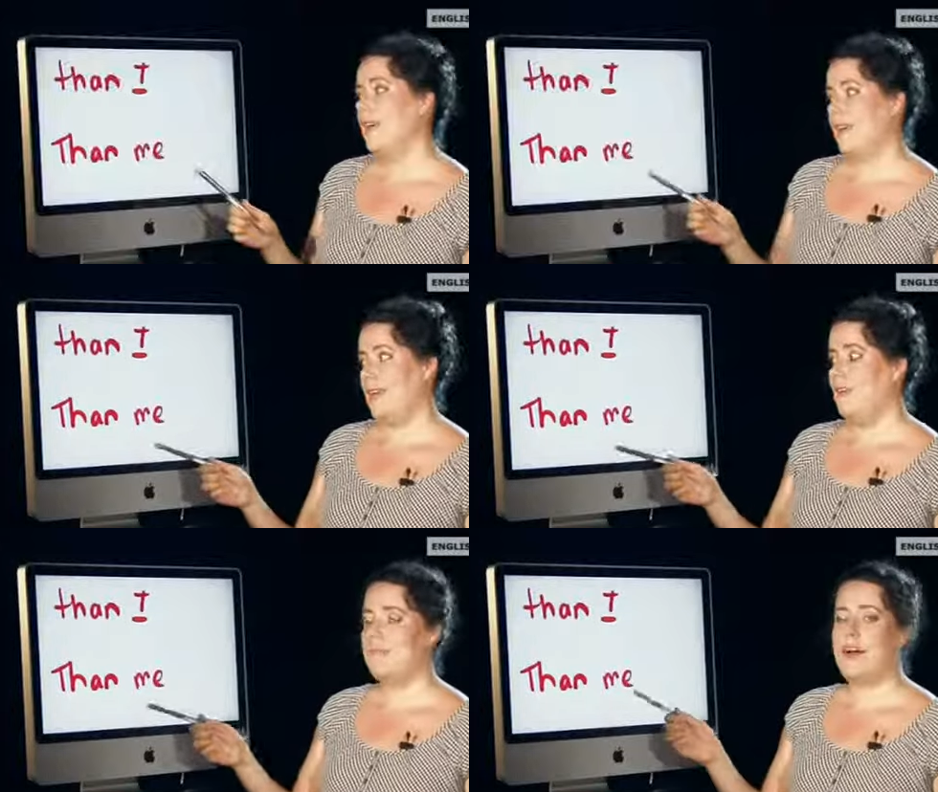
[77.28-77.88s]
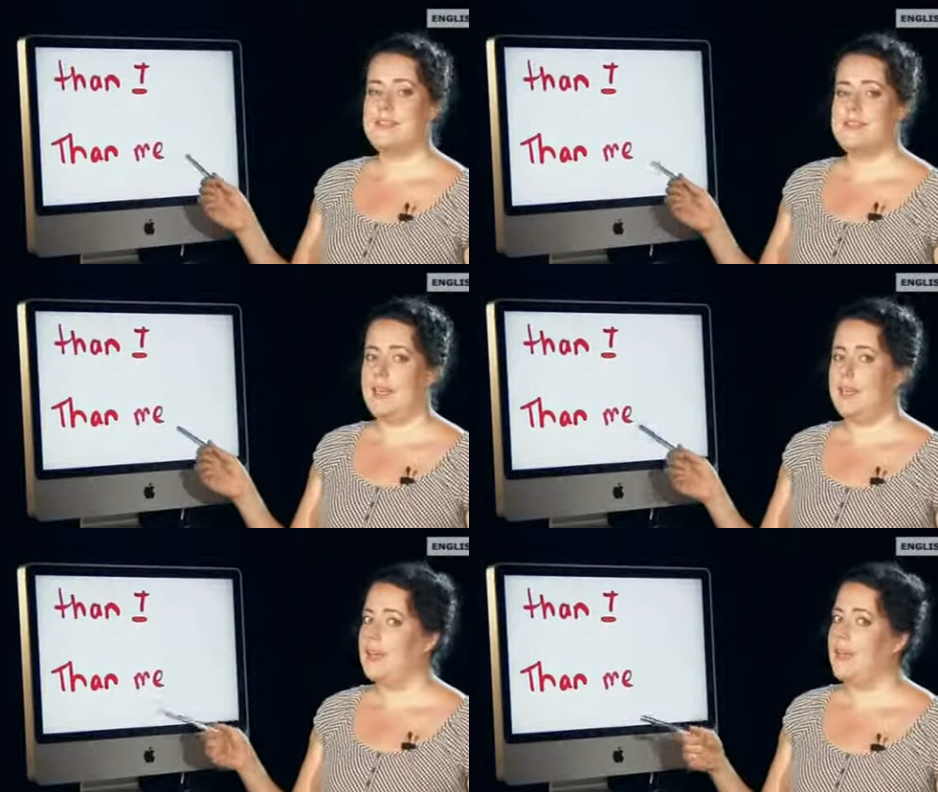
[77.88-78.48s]
If I
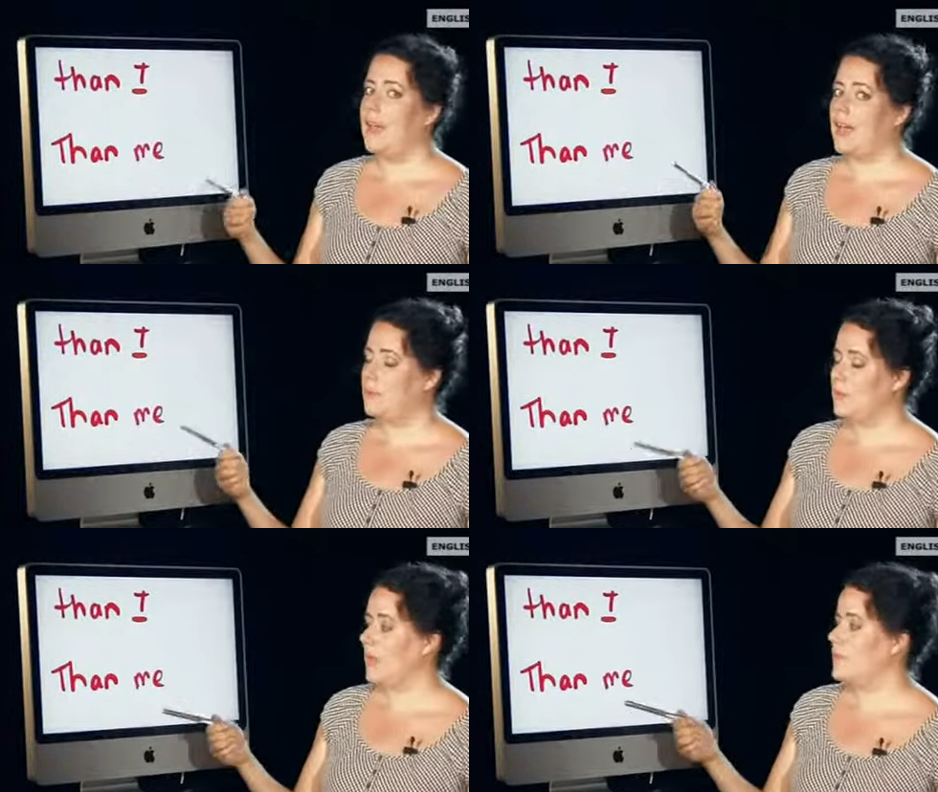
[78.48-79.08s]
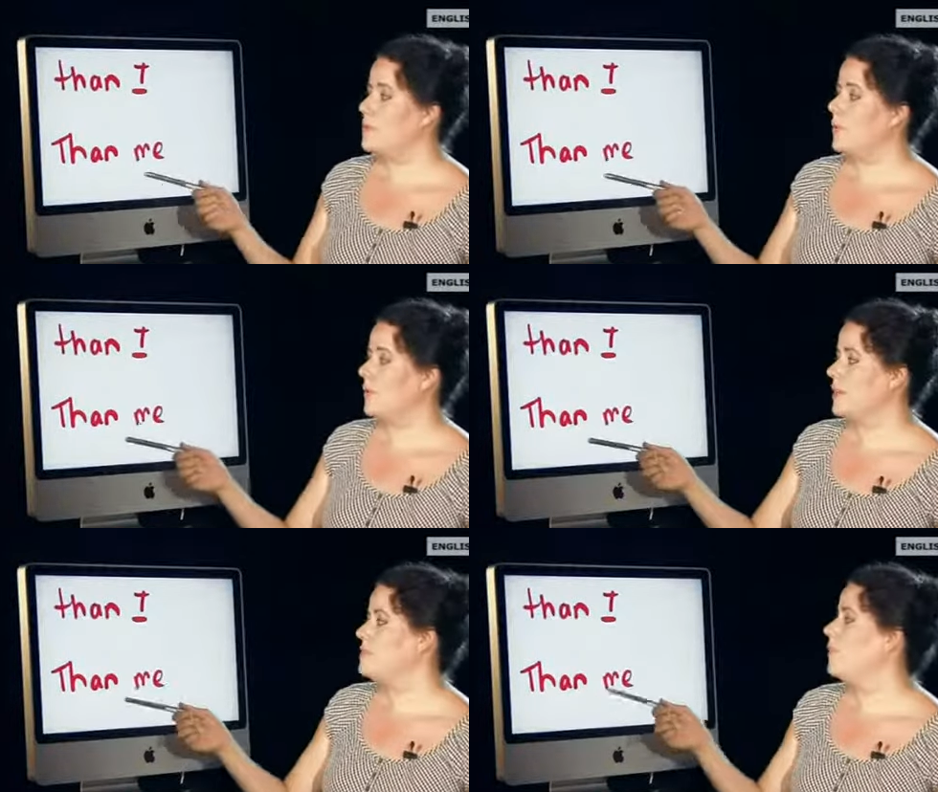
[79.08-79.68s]
say Edward loves
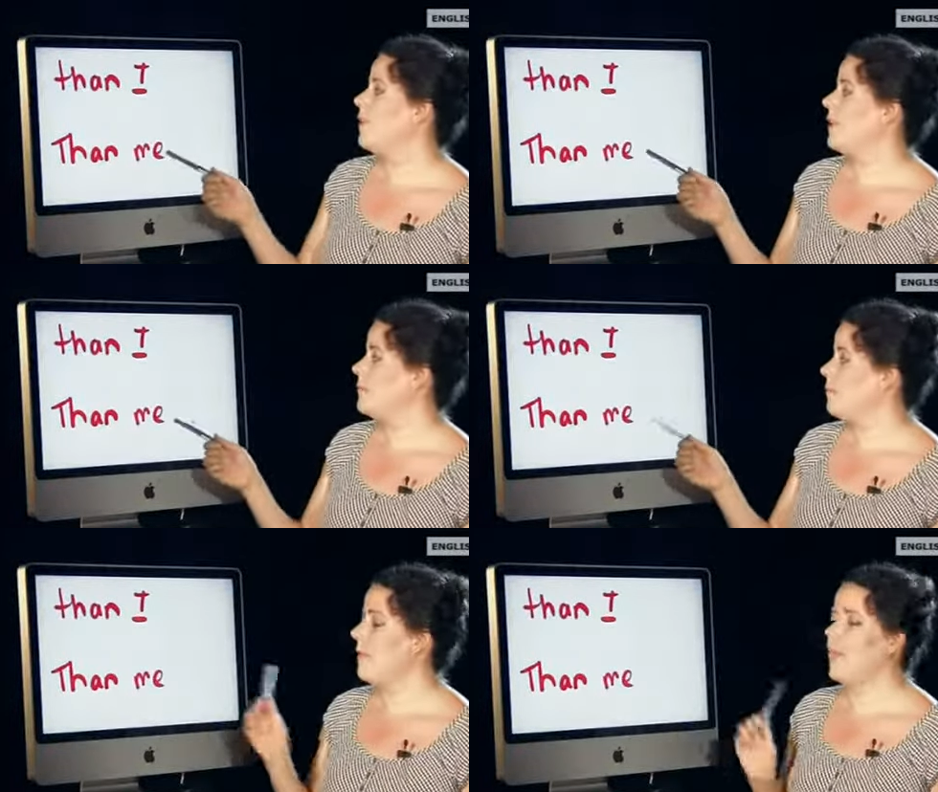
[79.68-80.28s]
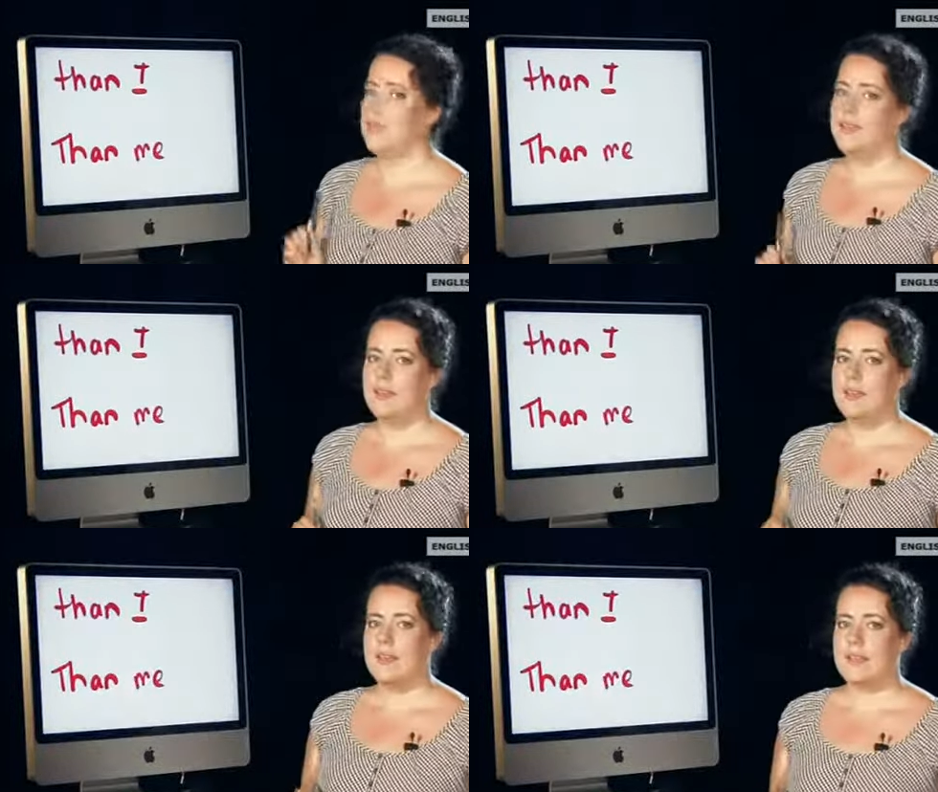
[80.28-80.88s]
pierogies more than me,
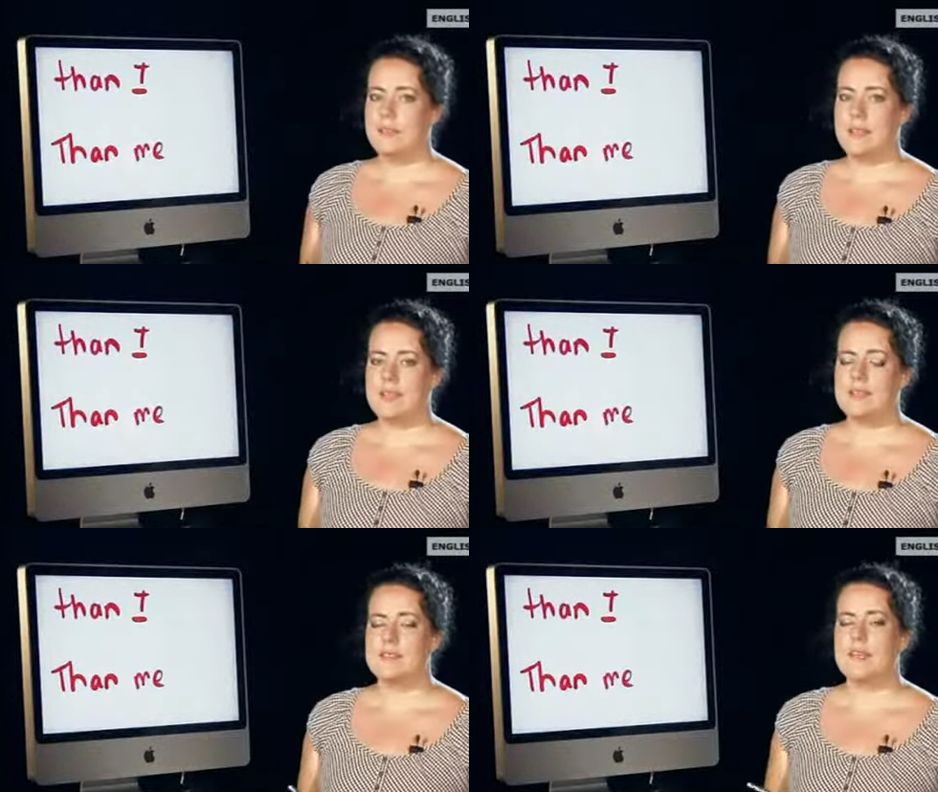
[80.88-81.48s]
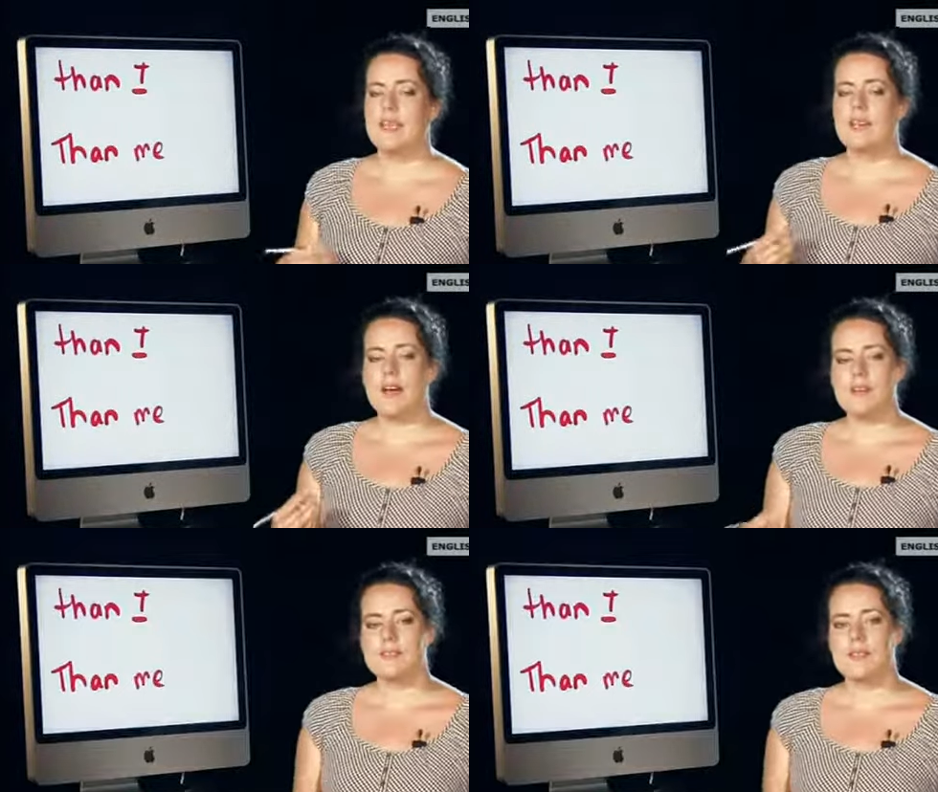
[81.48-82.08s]
it means he
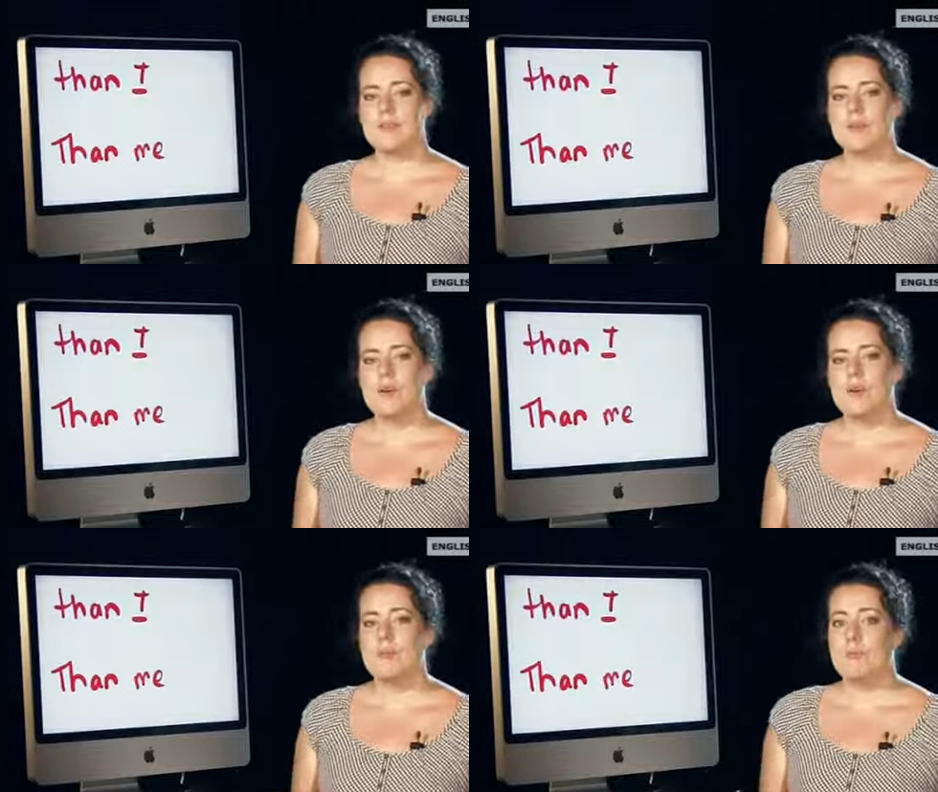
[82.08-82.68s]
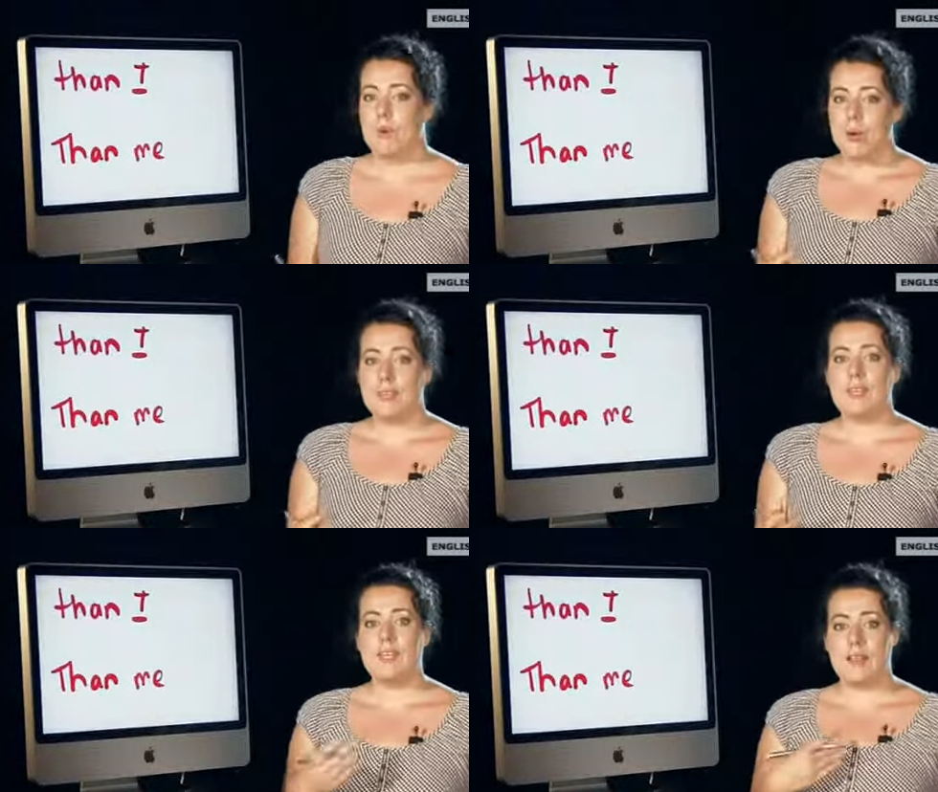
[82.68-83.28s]
loves them more
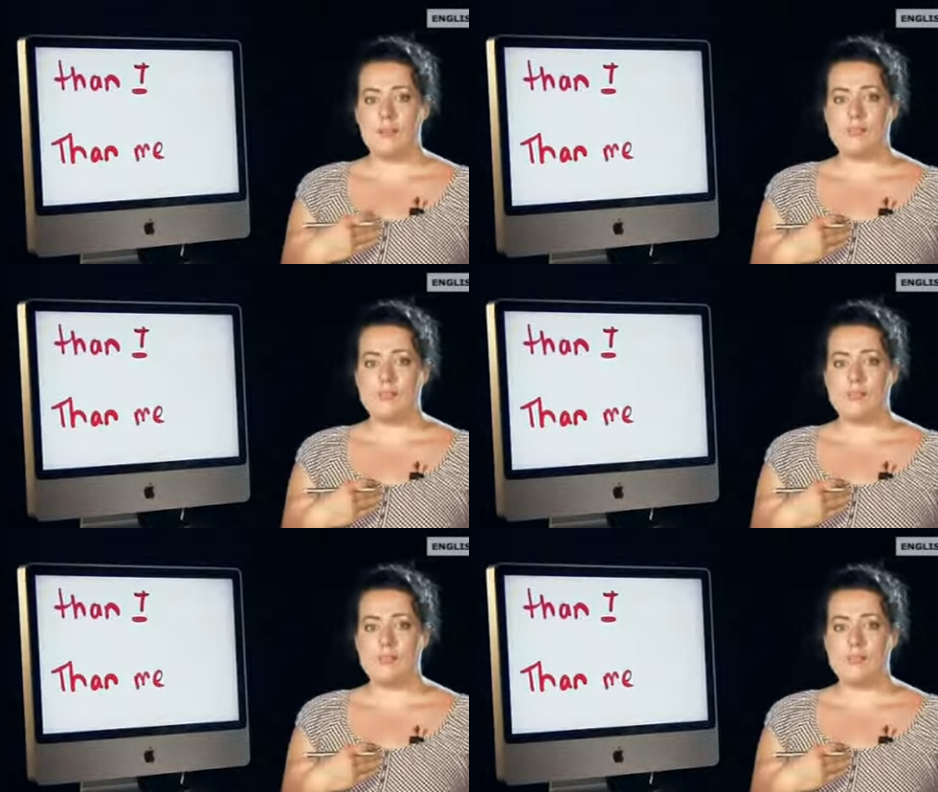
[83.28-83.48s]
than he loves